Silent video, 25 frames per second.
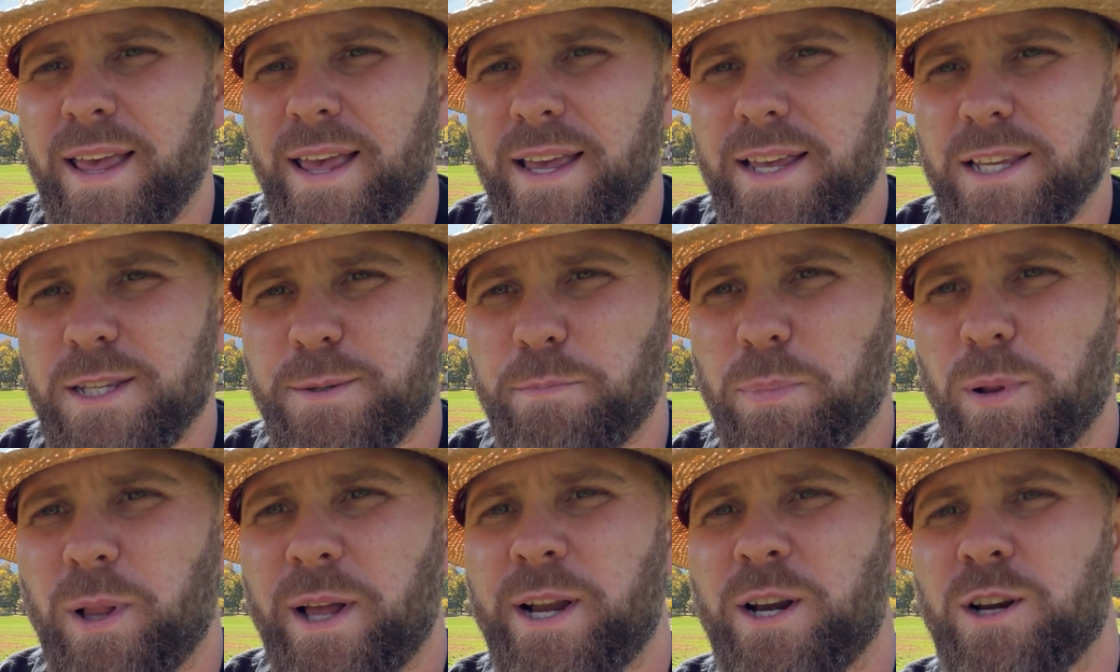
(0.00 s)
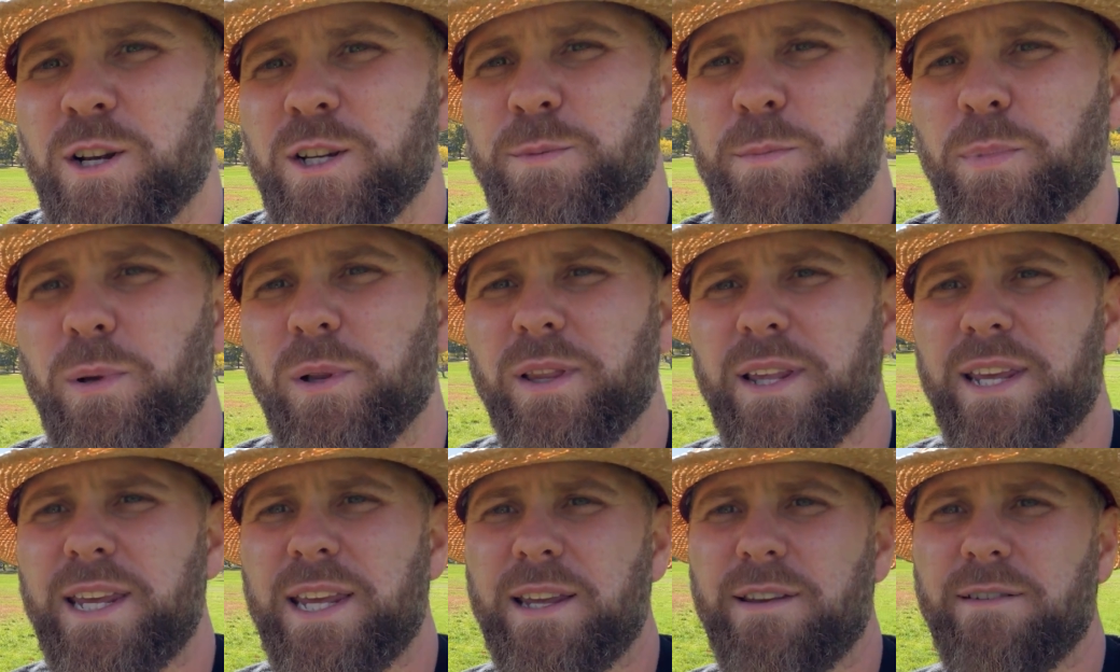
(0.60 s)
His players
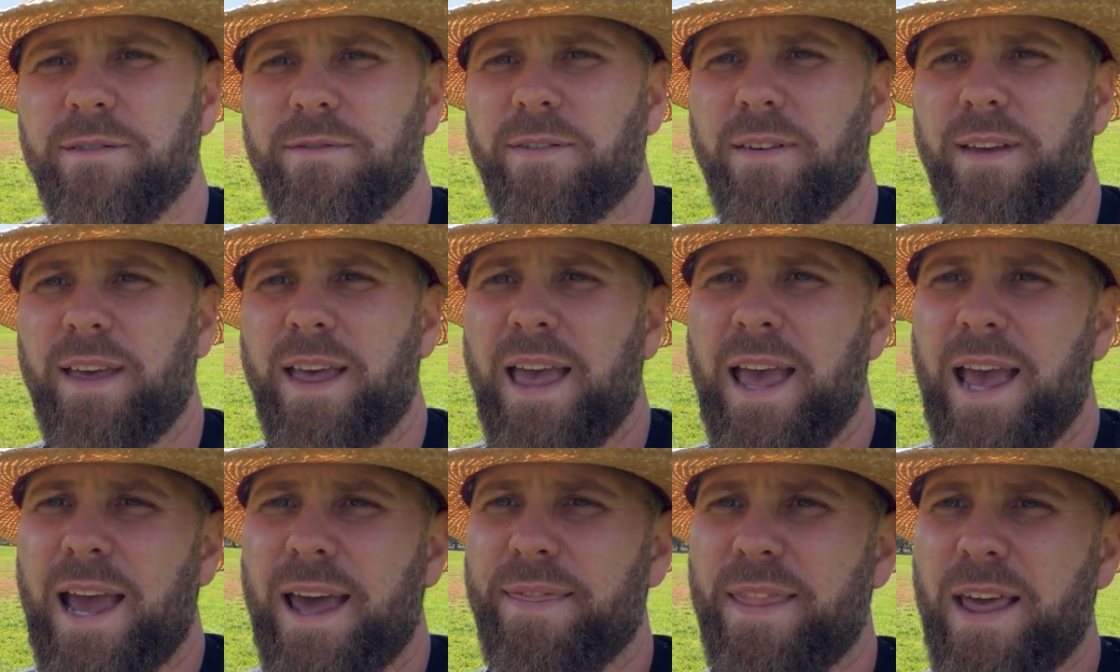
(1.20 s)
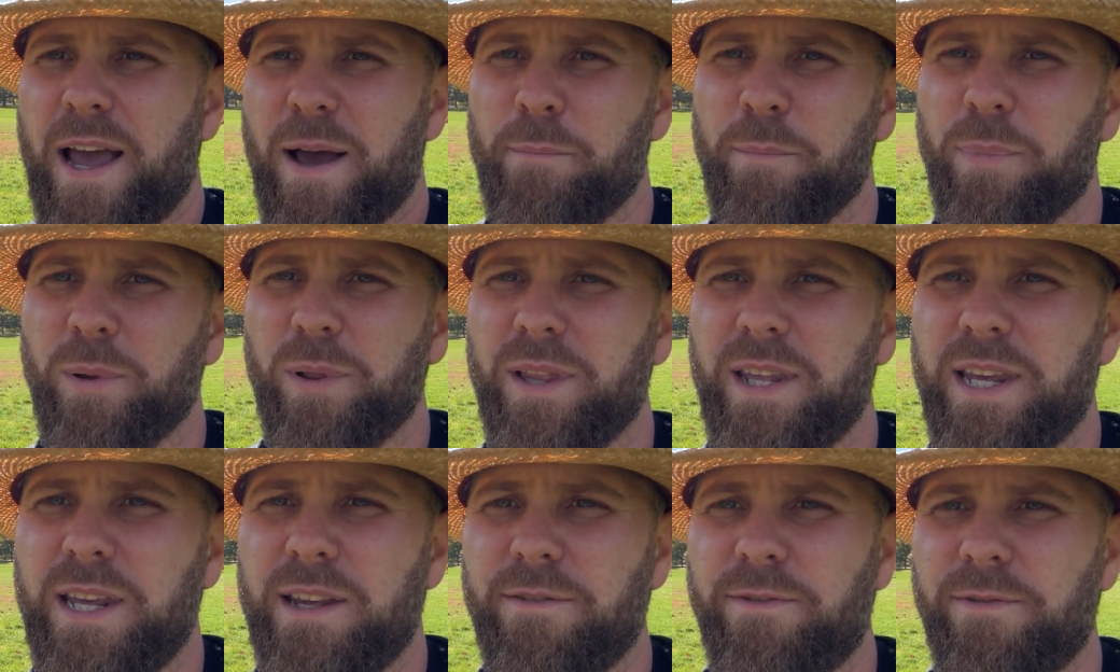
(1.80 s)
believe, and that
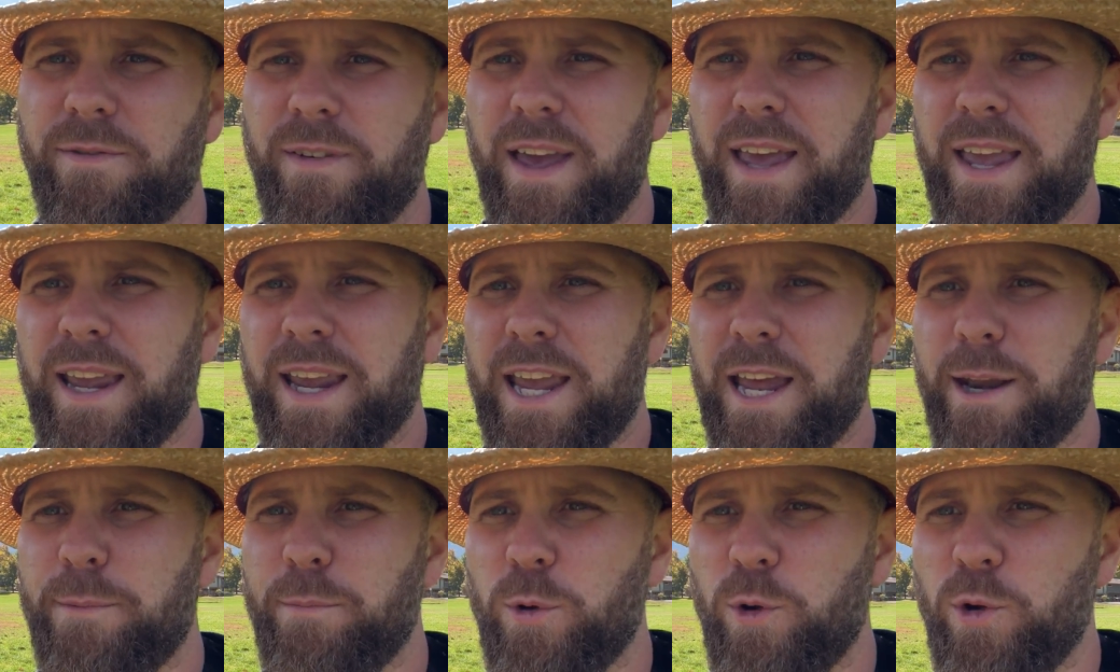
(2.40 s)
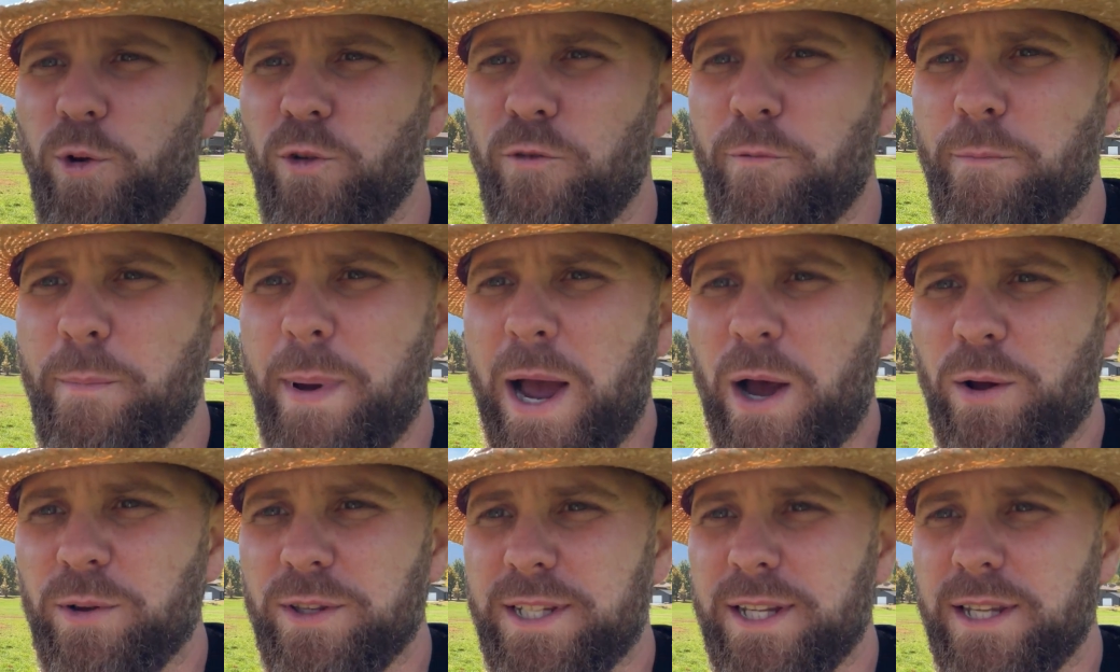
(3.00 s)
belief can move
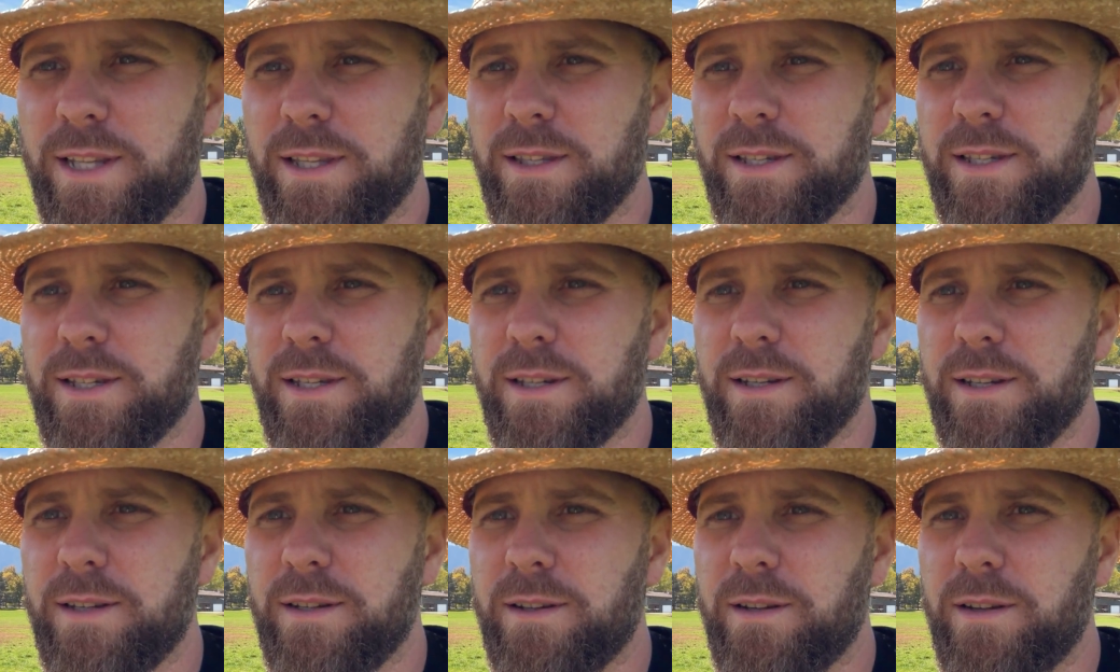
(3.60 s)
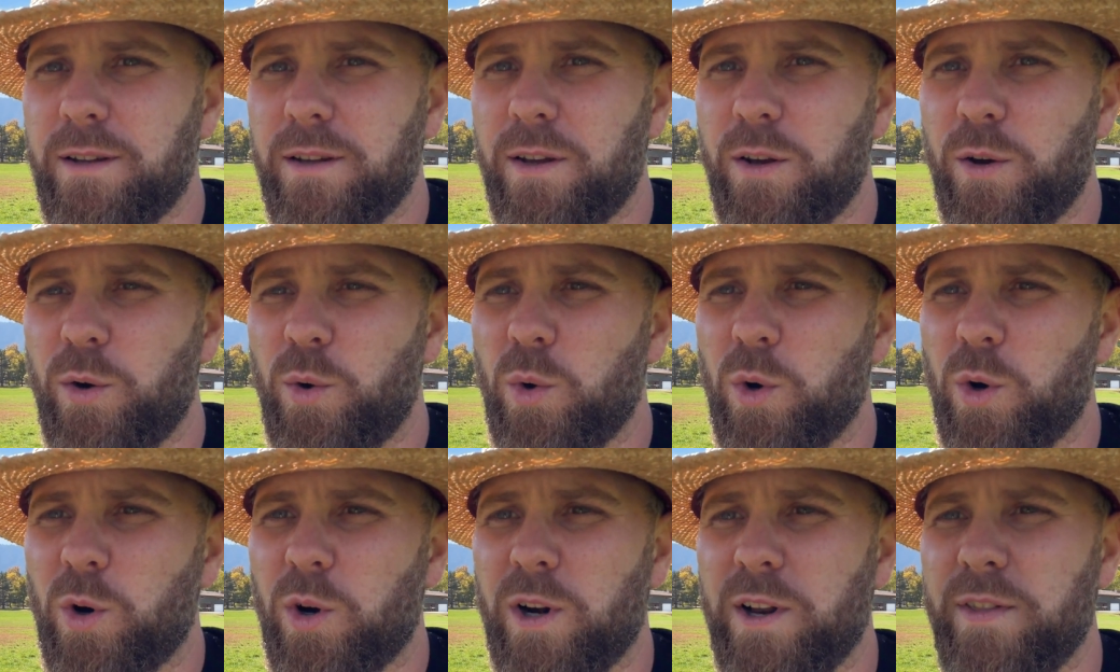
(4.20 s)
mountains,
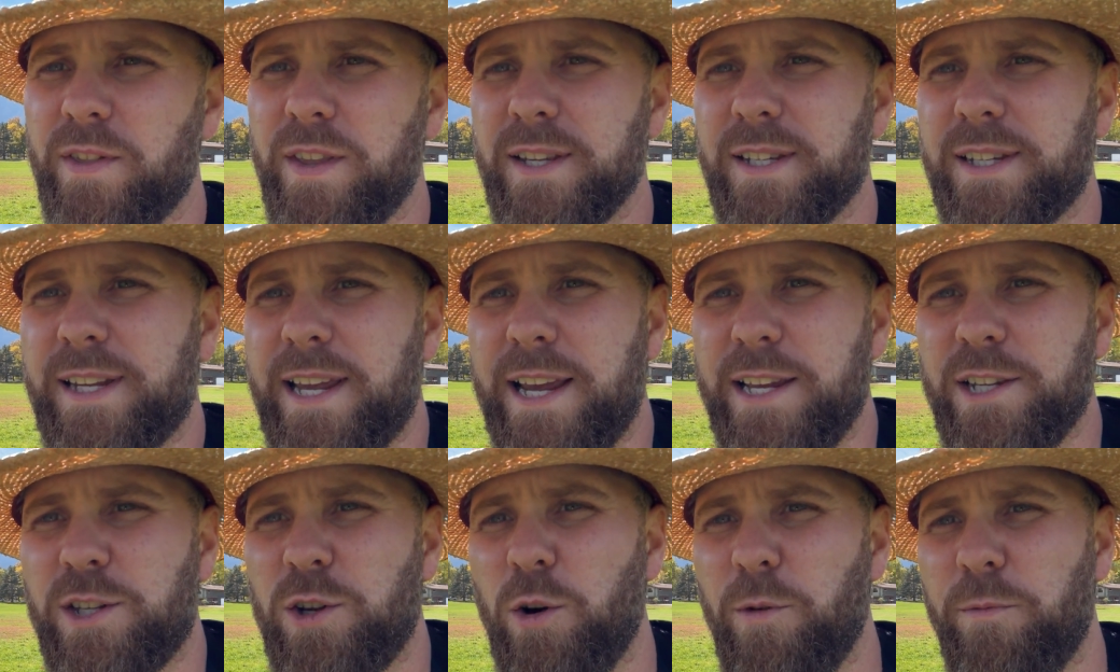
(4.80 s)
or in this case,